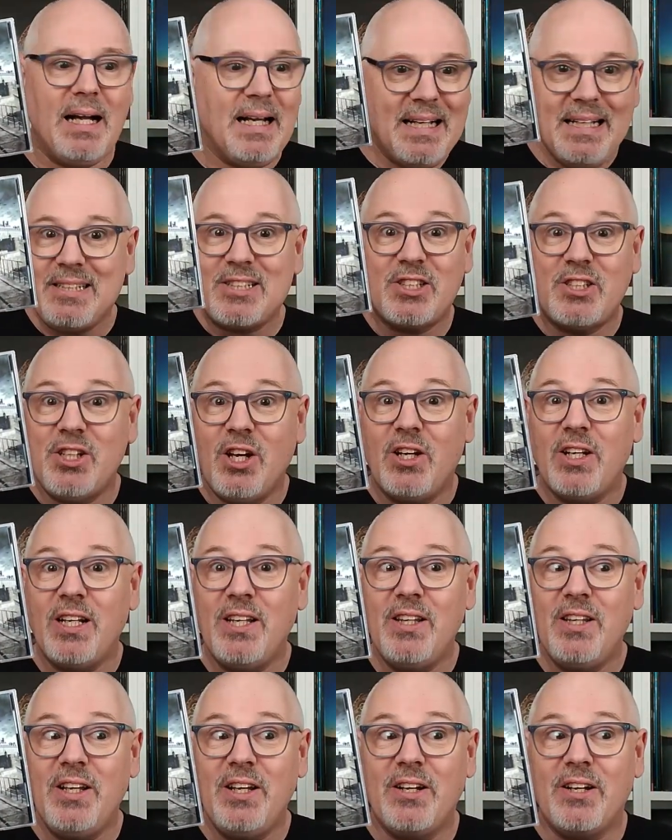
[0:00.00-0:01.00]
It's not
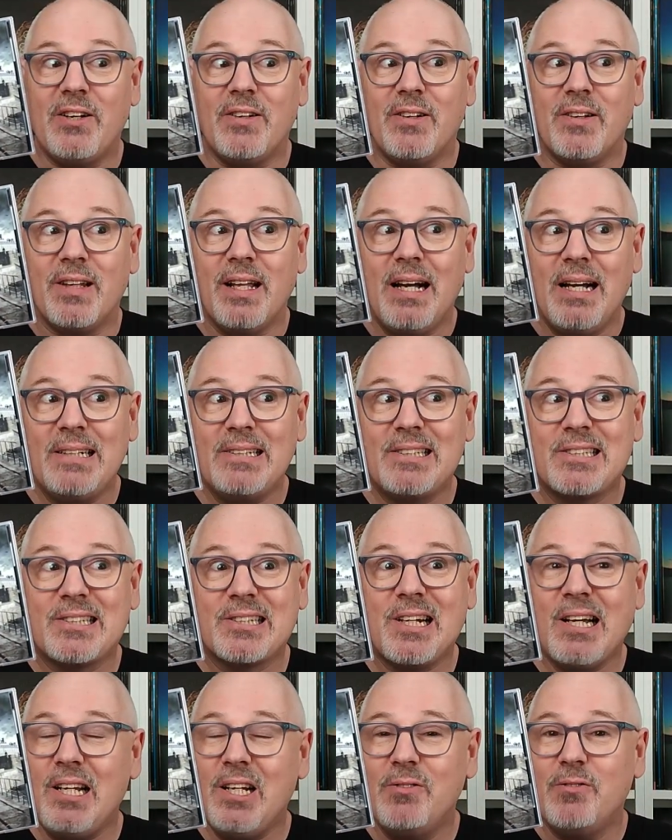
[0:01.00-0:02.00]
in there. That's
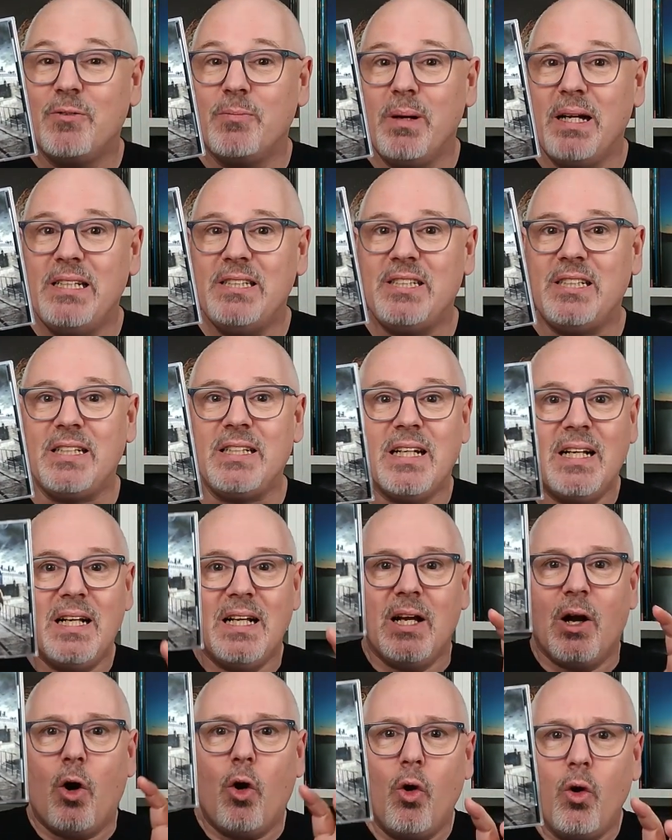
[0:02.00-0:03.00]
kind of amazing.
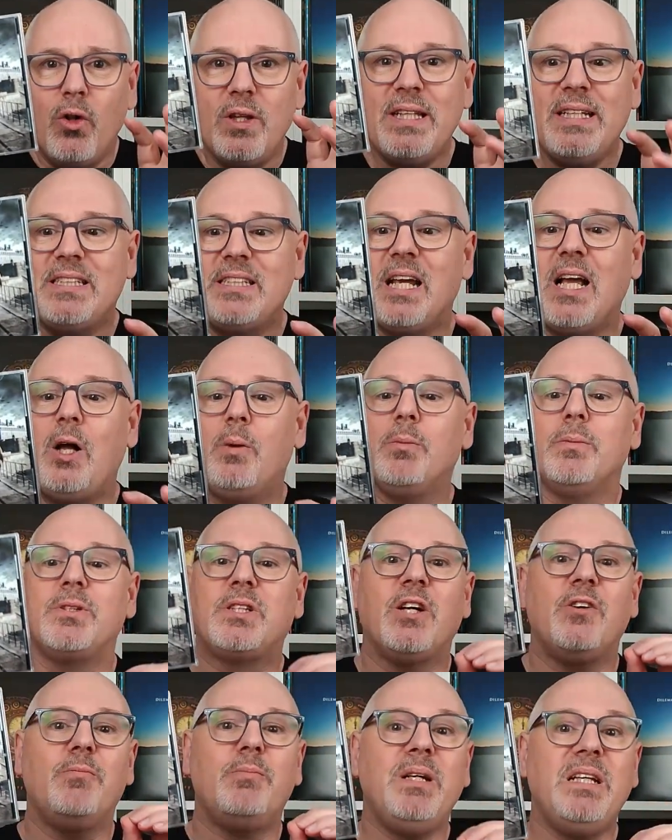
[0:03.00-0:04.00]
All these albums
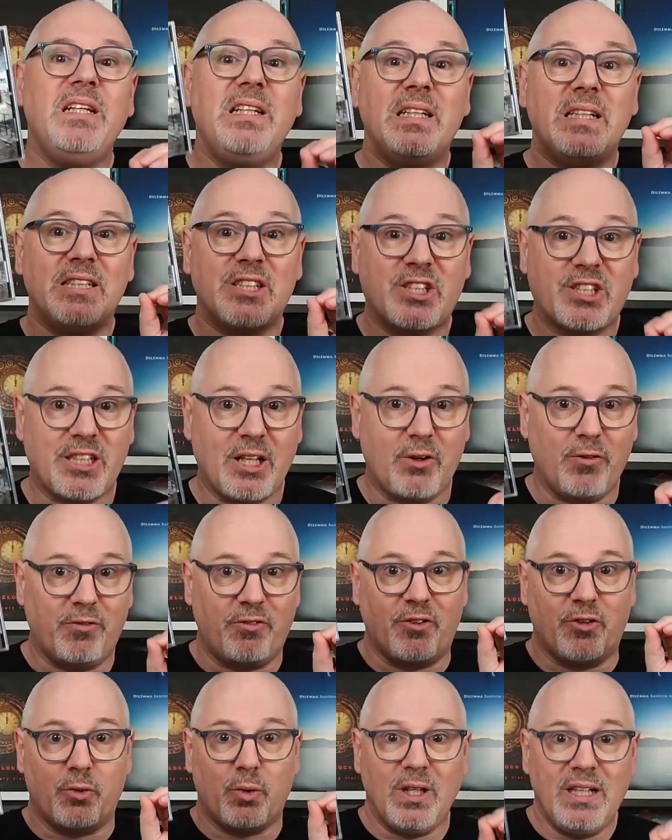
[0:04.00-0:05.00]
have been
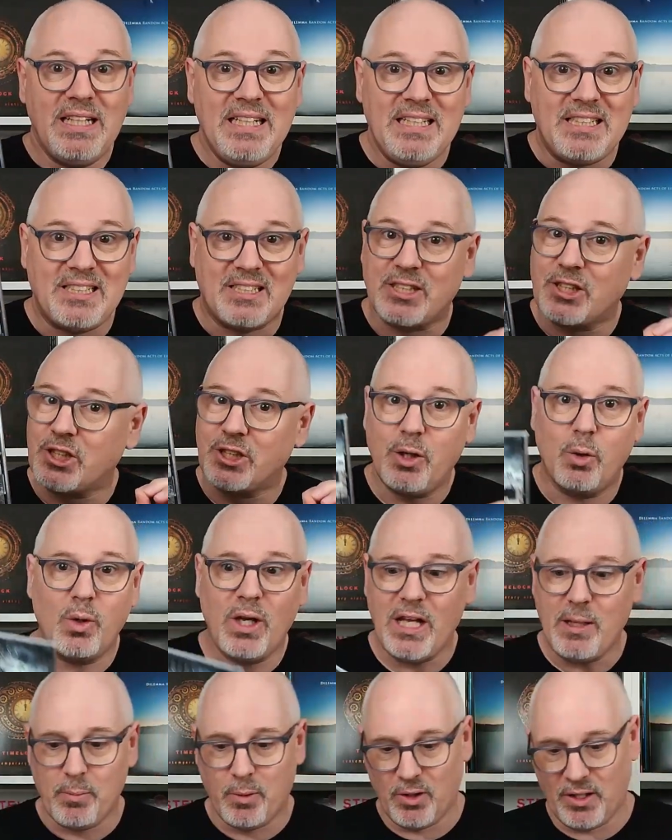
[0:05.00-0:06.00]
self-released. There's no
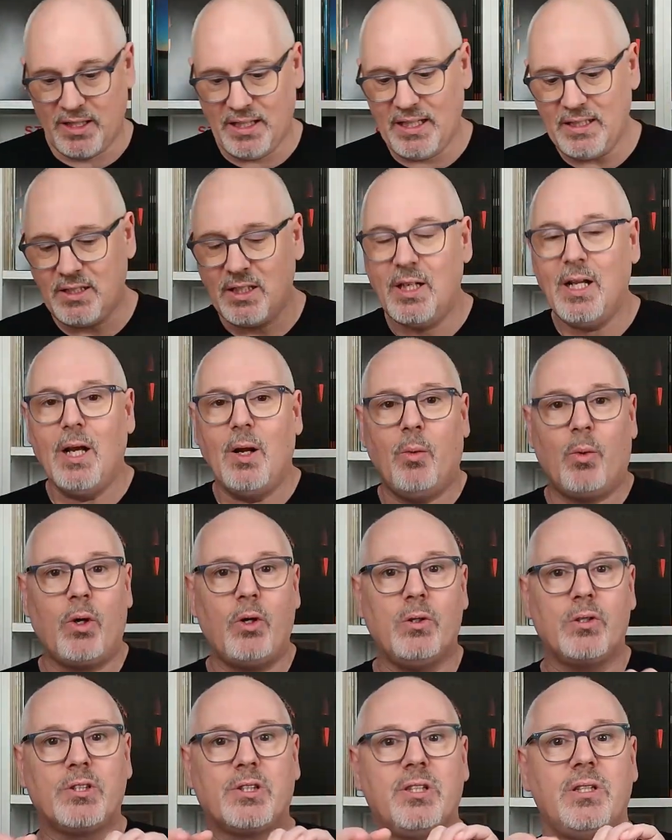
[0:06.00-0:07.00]
label in it. What I
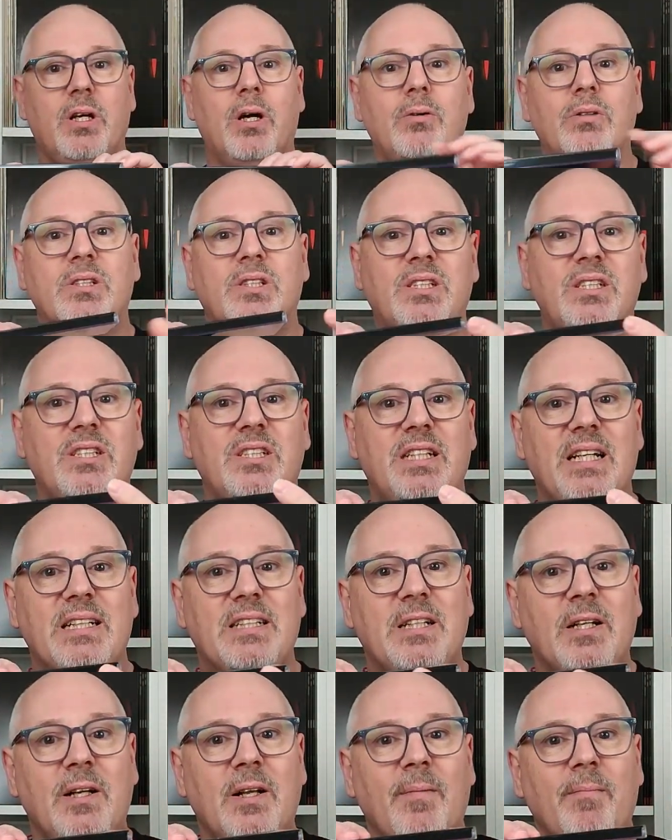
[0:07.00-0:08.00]
also noticed is
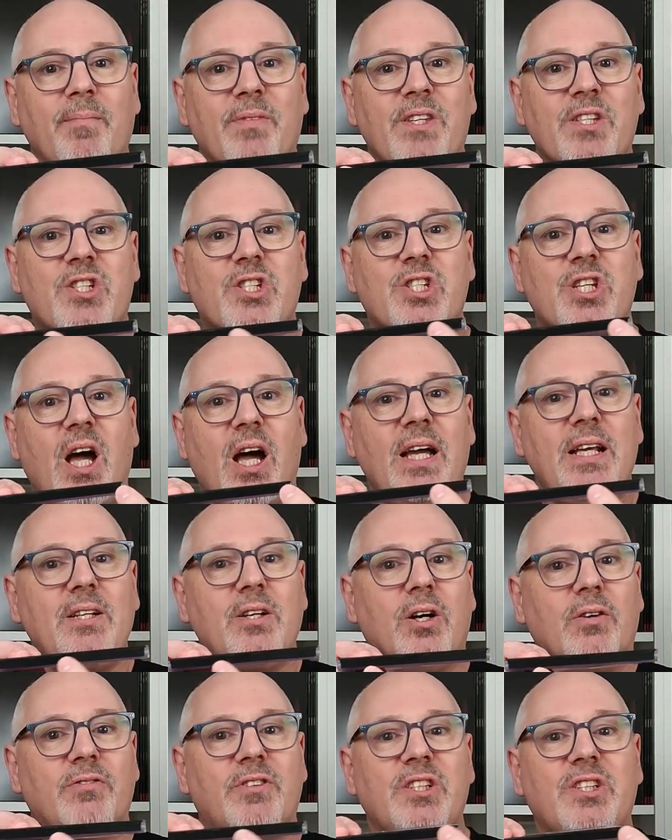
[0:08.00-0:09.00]
that the side
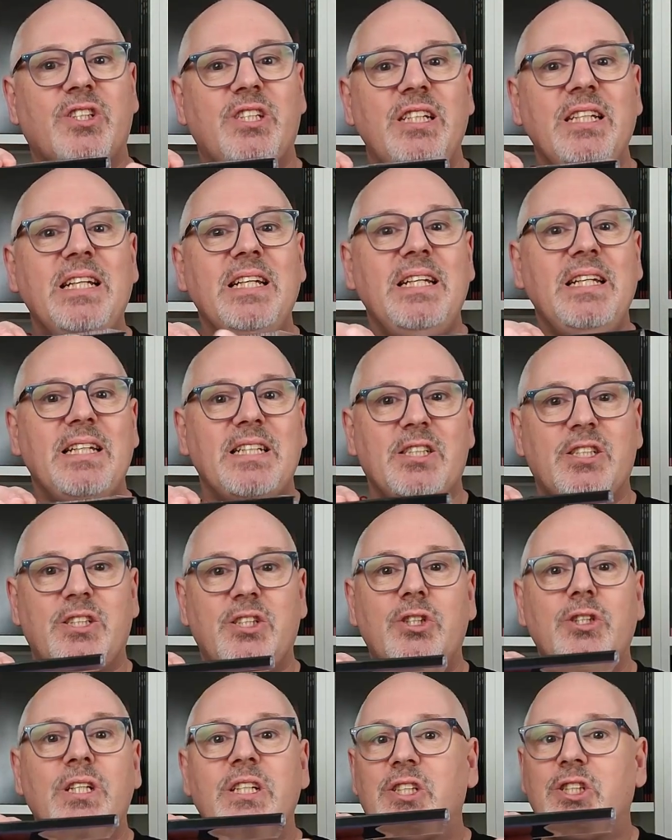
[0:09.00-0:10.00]
of the CD
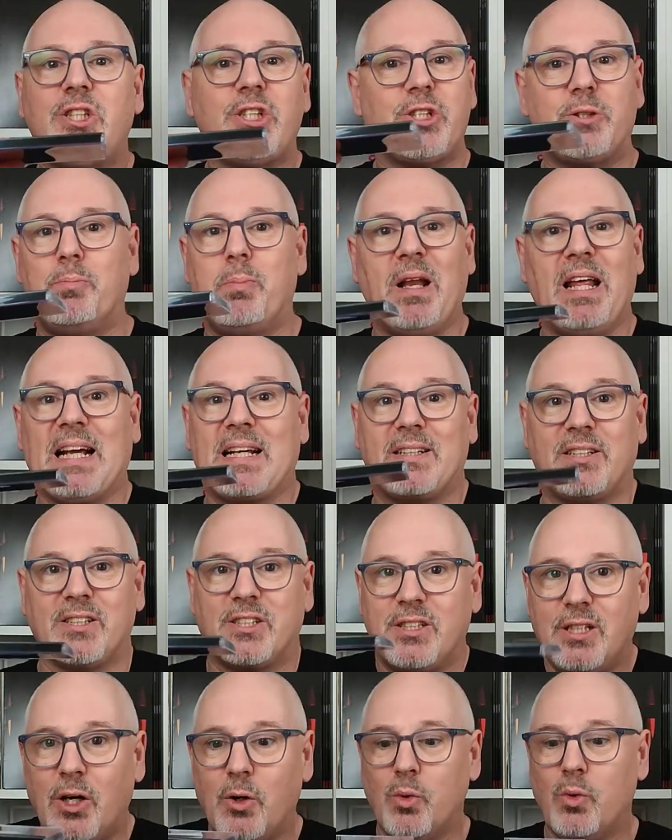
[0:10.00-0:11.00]
is just black.
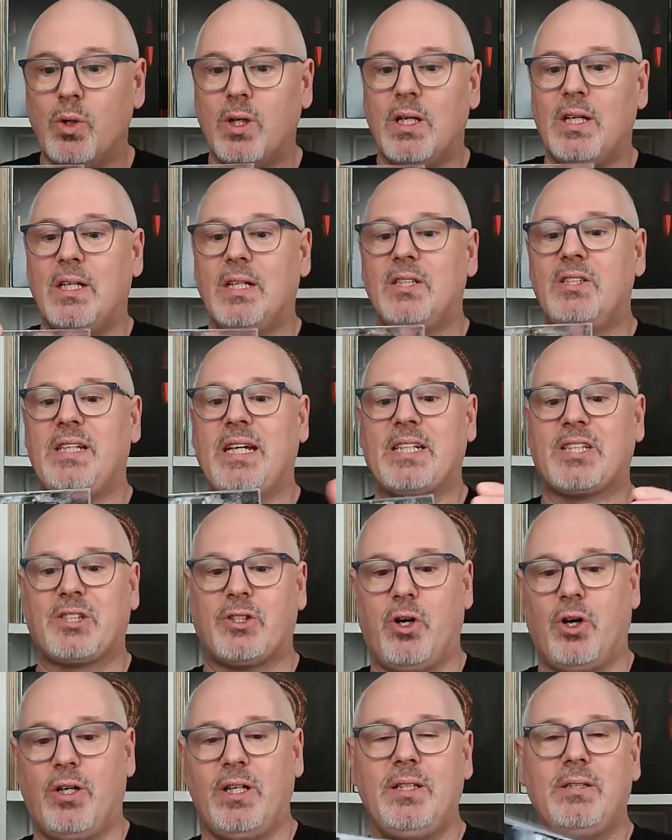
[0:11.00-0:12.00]
There's no text
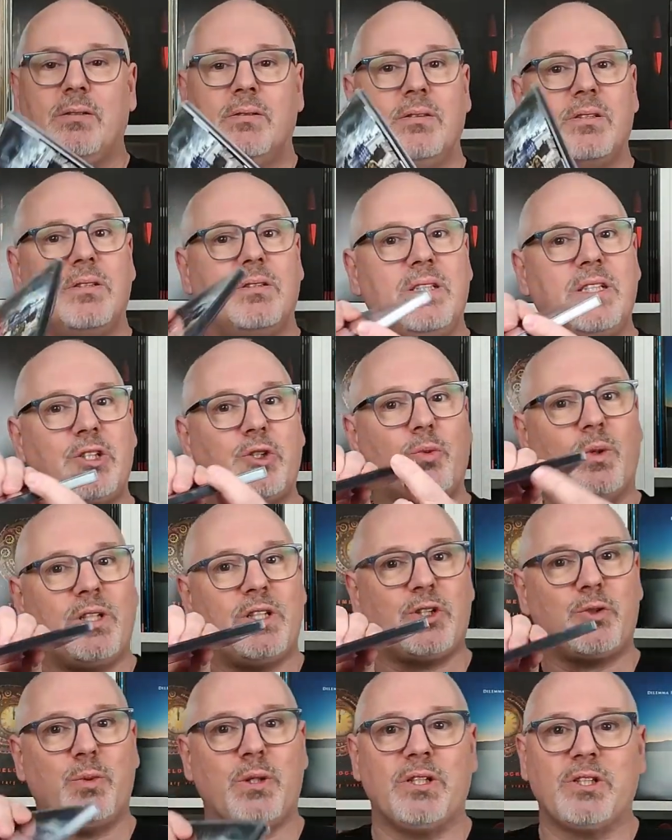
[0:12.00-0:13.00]
on it, on this one
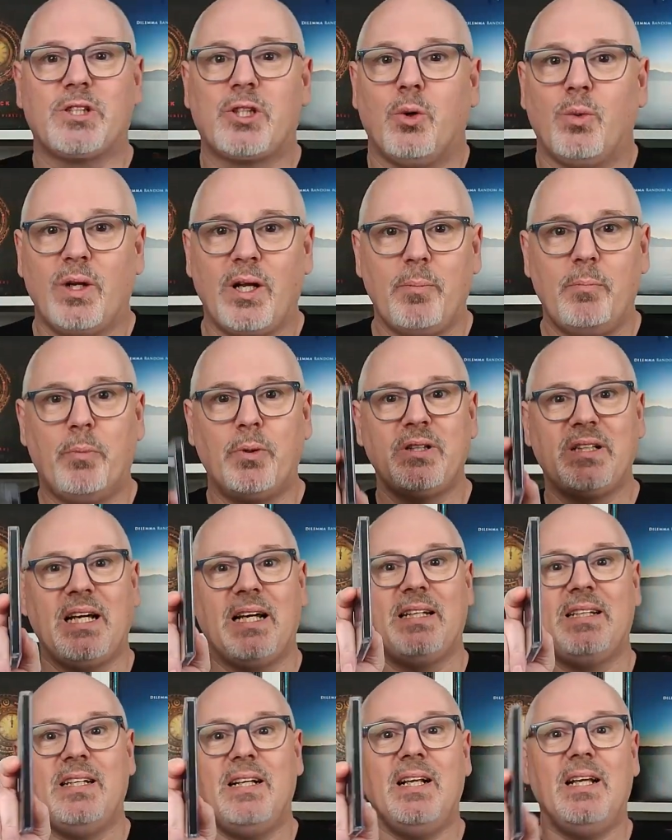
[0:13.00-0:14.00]
as well. So when I put
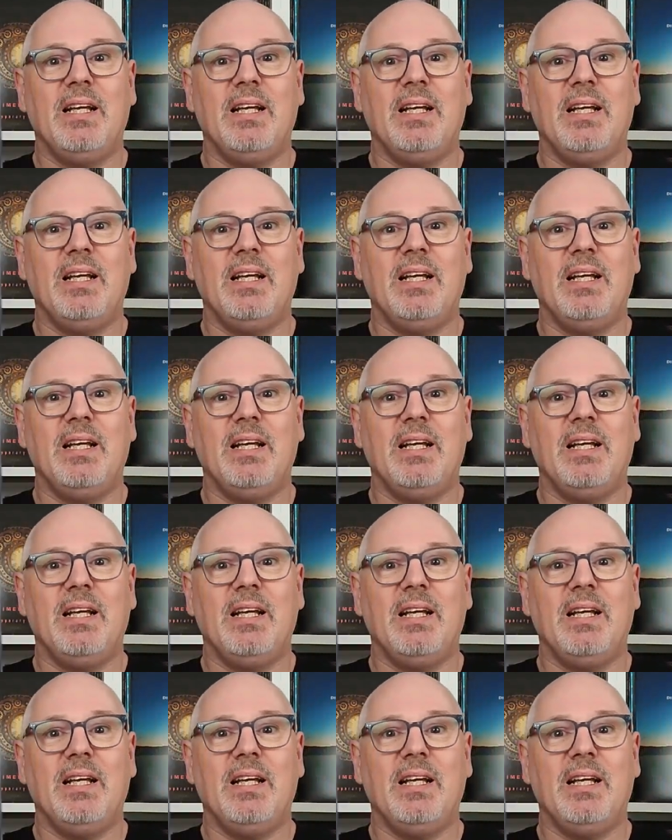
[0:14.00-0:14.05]
that